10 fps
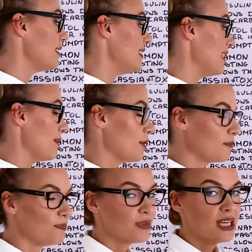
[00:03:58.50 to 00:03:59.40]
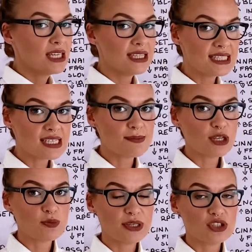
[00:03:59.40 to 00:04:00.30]
cinnamon. This is
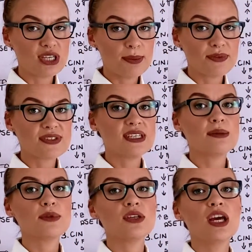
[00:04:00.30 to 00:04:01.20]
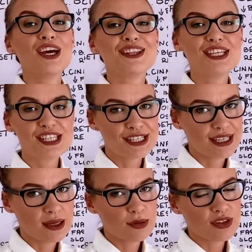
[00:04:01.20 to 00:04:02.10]
much better type of cinnamon. This is
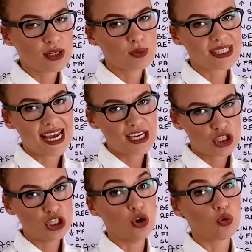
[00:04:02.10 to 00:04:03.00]
cinnamon that was actually